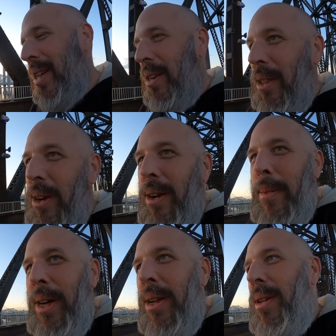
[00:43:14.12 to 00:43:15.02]
need to learn
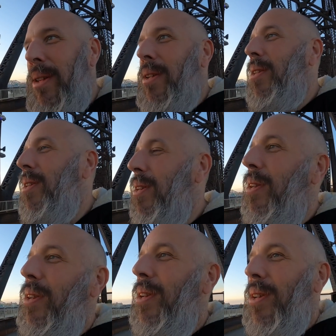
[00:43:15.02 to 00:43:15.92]
about it.
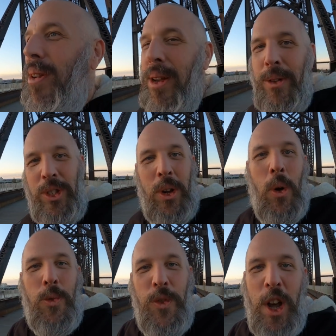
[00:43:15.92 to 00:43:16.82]
It's an
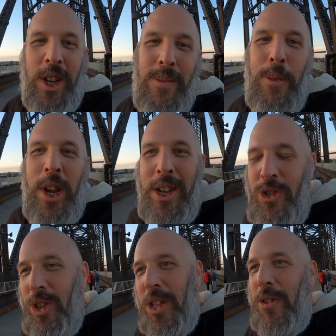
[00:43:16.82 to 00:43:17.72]
old fucking
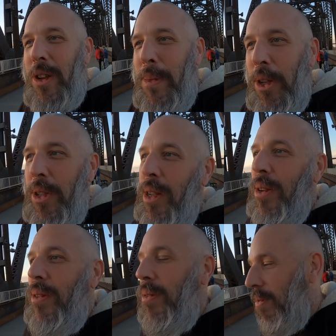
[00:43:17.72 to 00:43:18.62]
bridge and they rebuilt it.
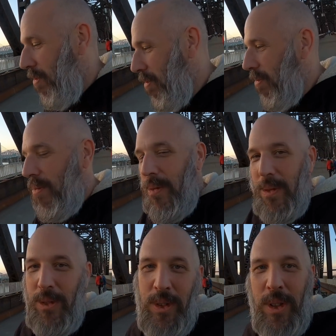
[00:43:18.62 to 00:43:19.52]

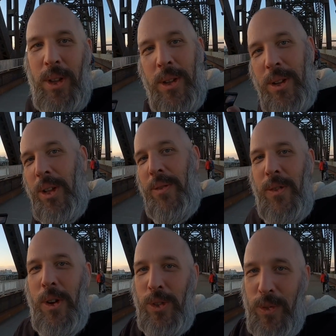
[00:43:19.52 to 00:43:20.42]
It's the Cliff
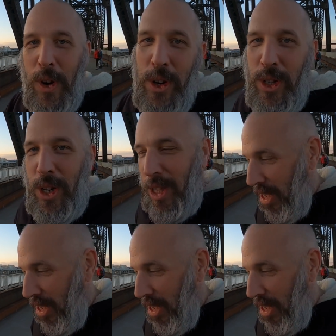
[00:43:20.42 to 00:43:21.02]
Notes version of